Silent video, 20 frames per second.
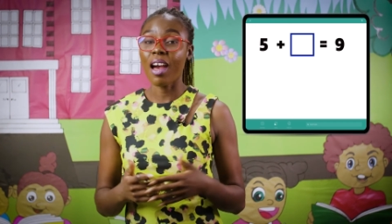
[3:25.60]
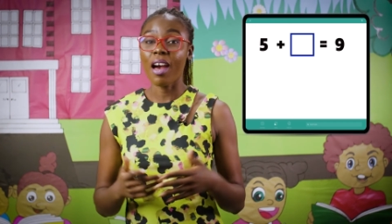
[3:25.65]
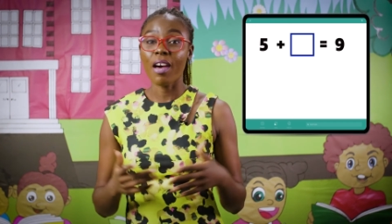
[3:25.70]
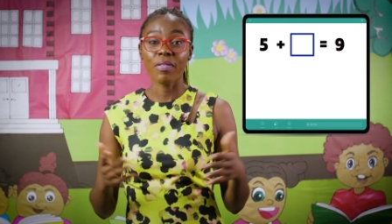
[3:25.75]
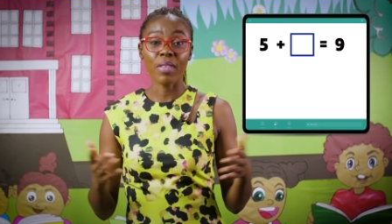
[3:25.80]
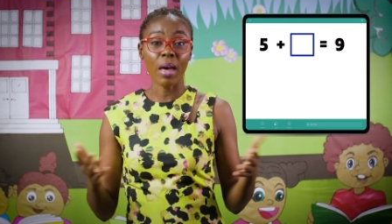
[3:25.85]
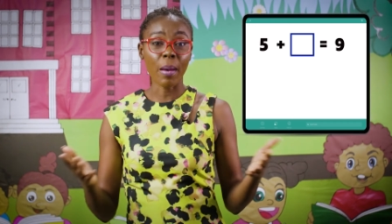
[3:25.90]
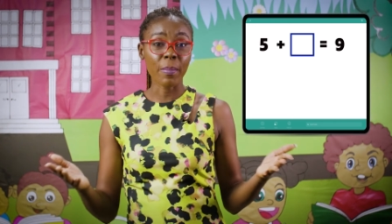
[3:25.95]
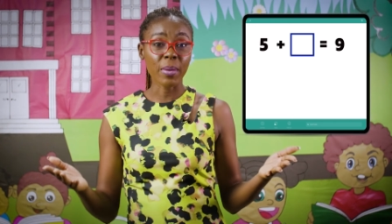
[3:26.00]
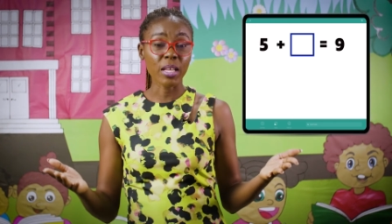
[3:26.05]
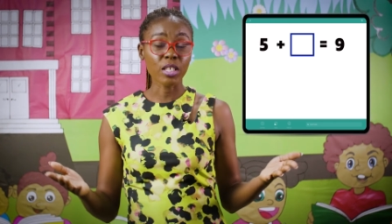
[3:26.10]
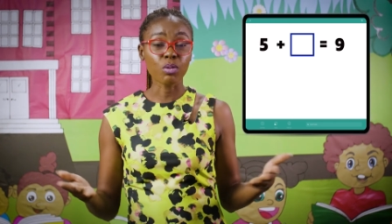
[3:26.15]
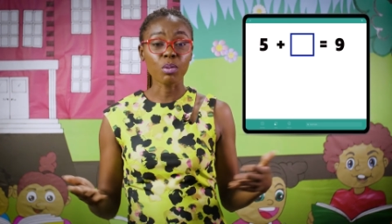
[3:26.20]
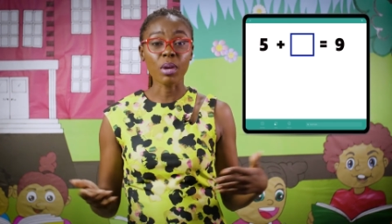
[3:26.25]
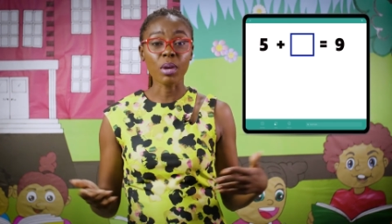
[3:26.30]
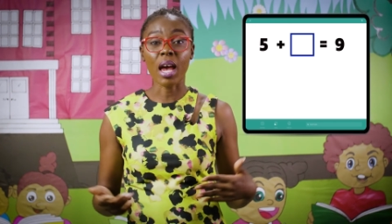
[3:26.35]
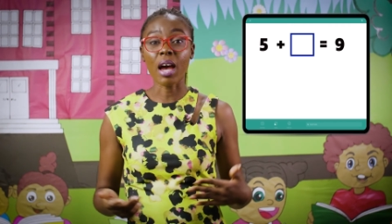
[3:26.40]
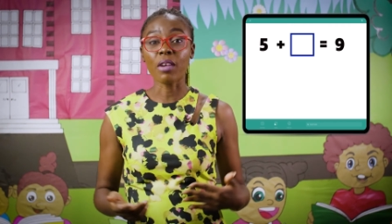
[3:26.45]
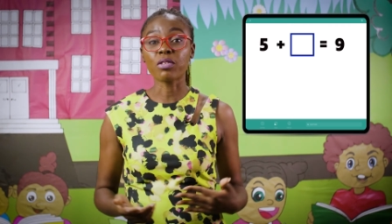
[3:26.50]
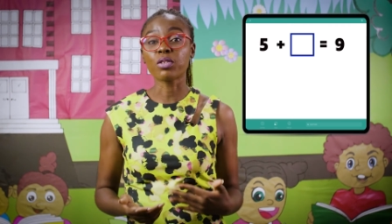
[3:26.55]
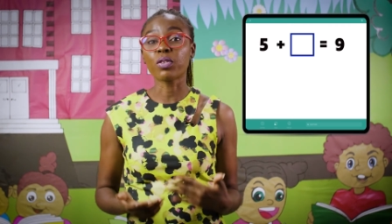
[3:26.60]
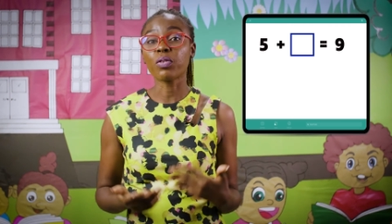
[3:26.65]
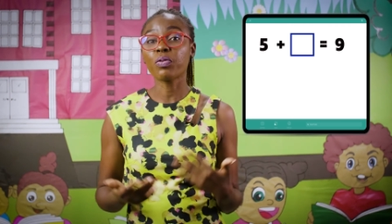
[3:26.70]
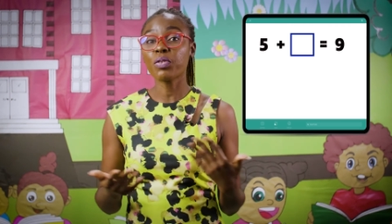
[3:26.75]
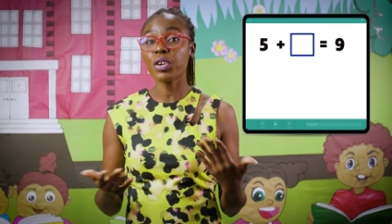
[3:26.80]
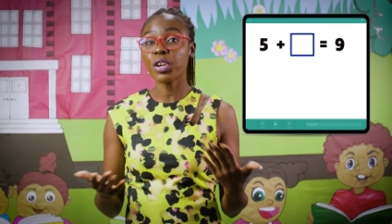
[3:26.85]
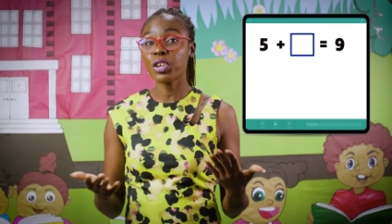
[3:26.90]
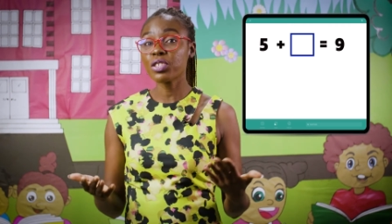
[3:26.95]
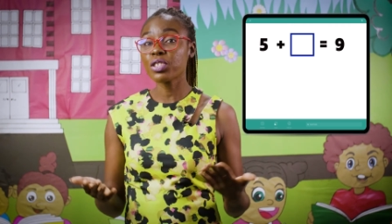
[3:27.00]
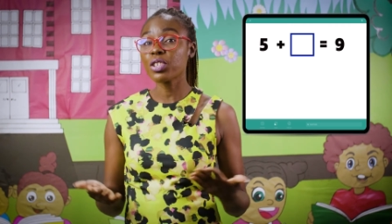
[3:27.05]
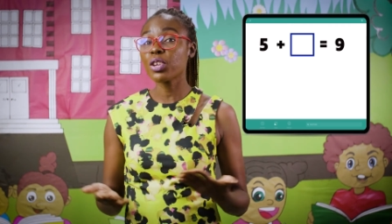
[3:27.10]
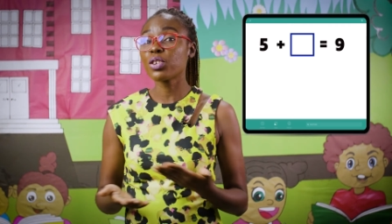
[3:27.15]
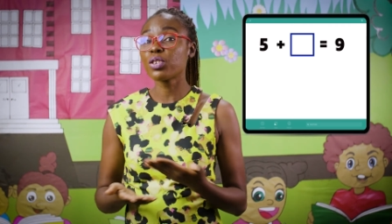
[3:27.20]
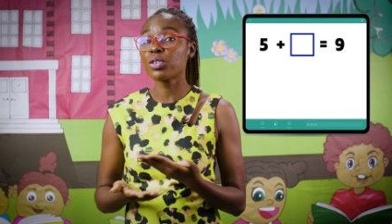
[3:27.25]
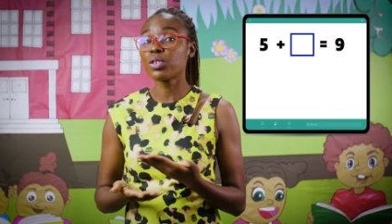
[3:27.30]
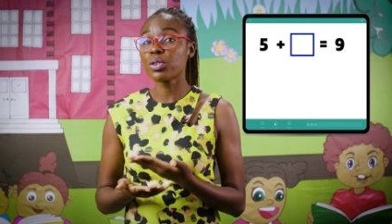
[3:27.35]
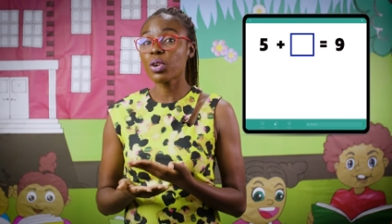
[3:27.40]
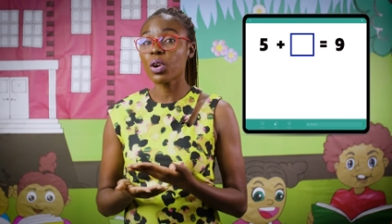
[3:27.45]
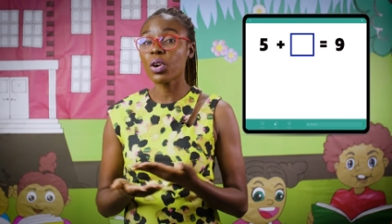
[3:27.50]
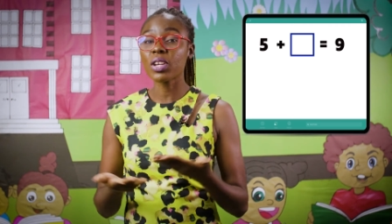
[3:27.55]
That means we have to first
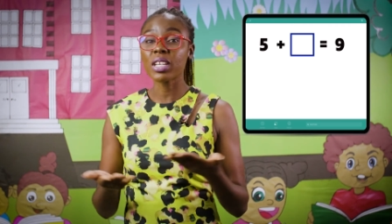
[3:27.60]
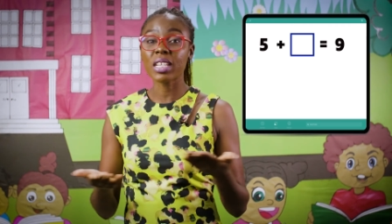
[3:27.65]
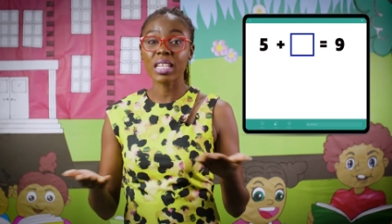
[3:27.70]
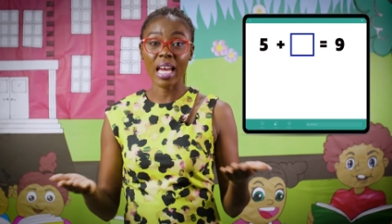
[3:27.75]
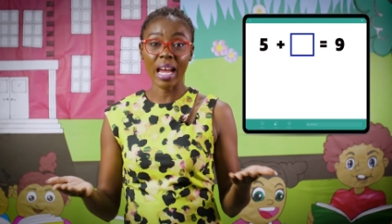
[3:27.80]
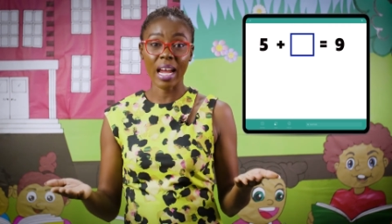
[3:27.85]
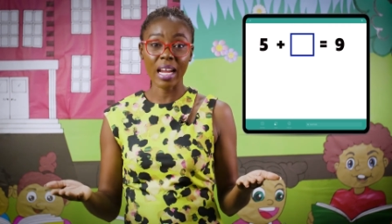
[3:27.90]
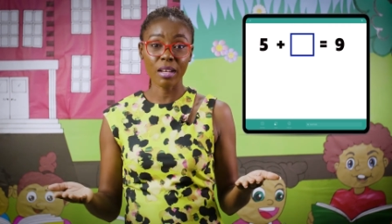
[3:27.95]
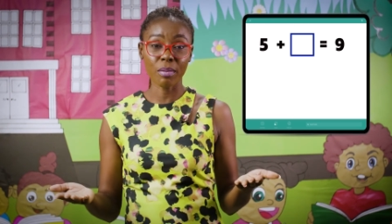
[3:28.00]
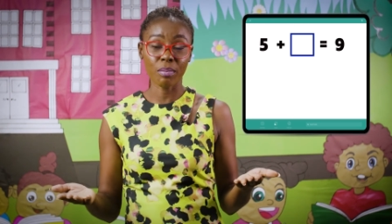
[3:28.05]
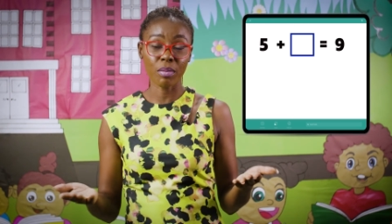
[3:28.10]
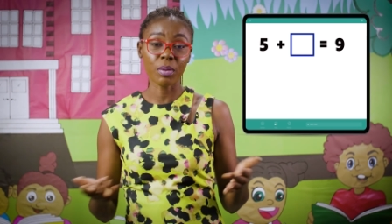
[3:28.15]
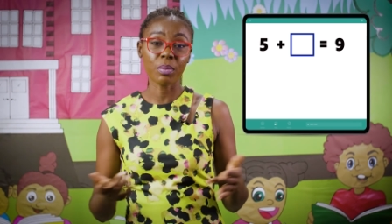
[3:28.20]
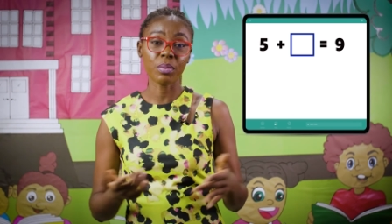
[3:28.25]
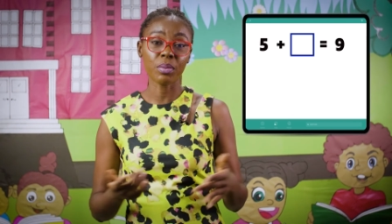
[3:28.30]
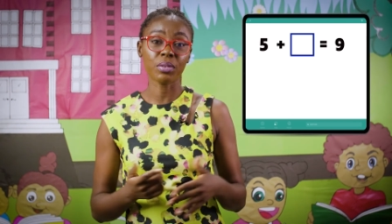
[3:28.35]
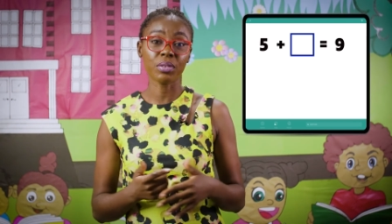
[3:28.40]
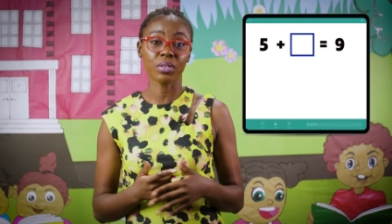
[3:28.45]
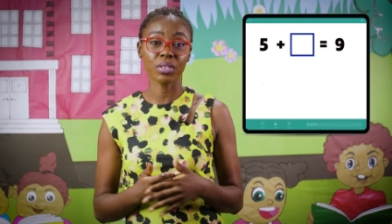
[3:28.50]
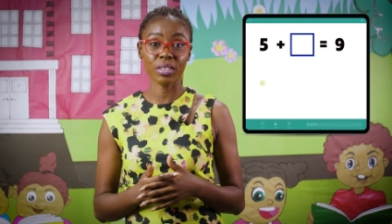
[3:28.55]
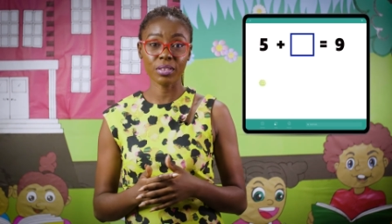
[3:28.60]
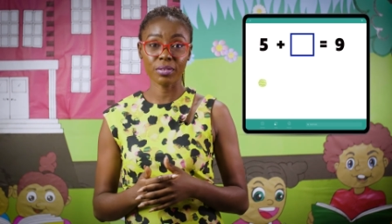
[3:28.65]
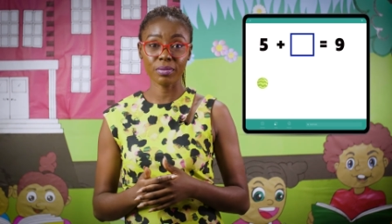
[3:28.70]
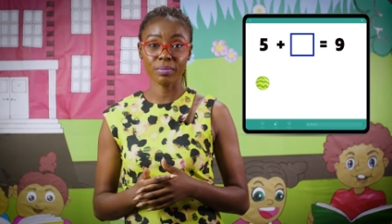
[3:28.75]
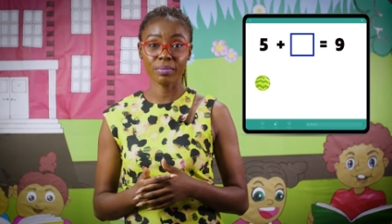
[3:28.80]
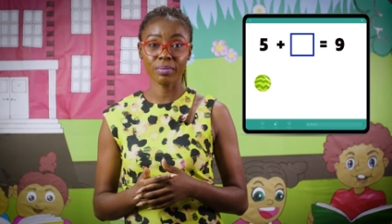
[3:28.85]
draw 9 bubbles.